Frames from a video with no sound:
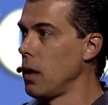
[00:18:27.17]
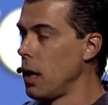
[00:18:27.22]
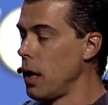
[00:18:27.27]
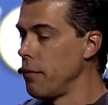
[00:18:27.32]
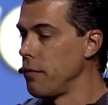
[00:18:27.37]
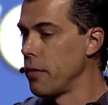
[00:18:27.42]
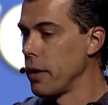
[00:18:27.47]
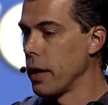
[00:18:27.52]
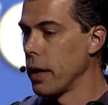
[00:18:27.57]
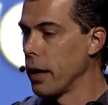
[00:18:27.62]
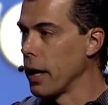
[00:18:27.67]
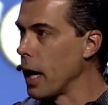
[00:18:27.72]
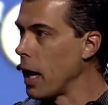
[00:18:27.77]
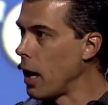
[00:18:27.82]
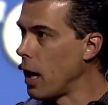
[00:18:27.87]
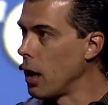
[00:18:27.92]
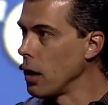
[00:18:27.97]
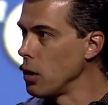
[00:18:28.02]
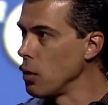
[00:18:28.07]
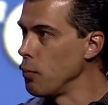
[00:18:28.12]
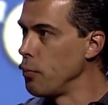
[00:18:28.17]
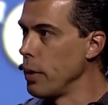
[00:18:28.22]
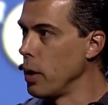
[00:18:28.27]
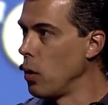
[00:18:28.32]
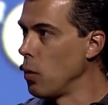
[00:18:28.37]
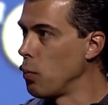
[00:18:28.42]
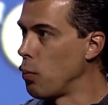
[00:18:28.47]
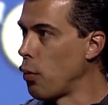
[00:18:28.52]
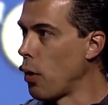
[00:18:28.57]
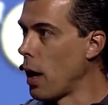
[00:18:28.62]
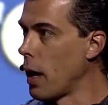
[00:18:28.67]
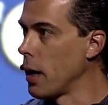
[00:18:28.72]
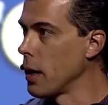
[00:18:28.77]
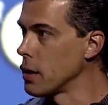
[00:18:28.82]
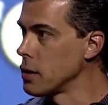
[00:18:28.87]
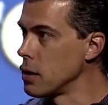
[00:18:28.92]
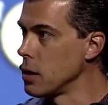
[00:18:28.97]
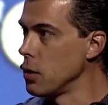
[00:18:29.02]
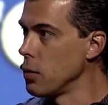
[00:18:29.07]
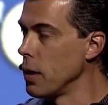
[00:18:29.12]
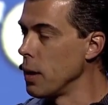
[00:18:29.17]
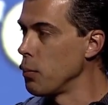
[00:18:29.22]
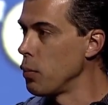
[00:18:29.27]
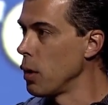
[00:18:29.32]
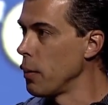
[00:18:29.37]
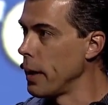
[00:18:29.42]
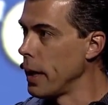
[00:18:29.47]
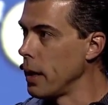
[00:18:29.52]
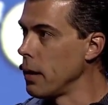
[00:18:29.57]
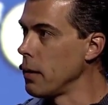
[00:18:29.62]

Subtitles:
and figuring out how you build products that you implement.